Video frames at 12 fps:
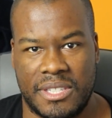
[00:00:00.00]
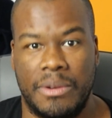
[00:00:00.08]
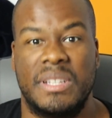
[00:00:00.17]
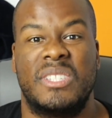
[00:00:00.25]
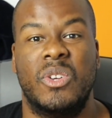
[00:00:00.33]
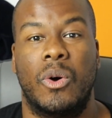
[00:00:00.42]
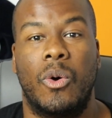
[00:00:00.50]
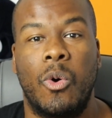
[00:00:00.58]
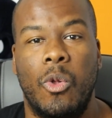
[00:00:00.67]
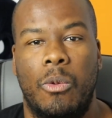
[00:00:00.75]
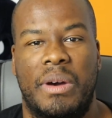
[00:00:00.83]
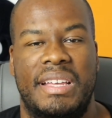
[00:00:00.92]
So it's not
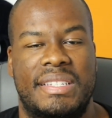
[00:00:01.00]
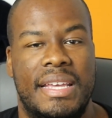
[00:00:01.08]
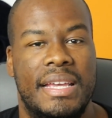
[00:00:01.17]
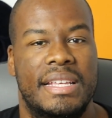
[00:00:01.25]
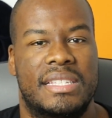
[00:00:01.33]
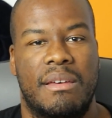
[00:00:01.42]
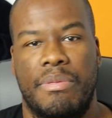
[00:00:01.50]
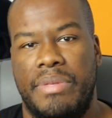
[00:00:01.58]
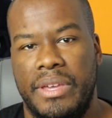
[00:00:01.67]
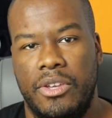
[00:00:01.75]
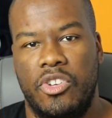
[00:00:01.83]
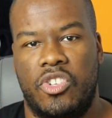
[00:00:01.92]
always
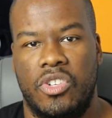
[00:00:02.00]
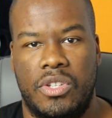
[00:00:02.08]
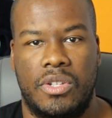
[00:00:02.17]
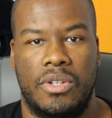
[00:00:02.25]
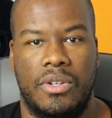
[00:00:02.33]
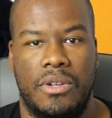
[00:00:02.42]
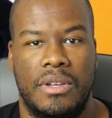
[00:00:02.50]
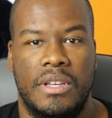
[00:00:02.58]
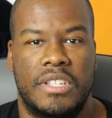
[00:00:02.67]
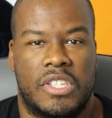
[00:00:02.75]
something you should do.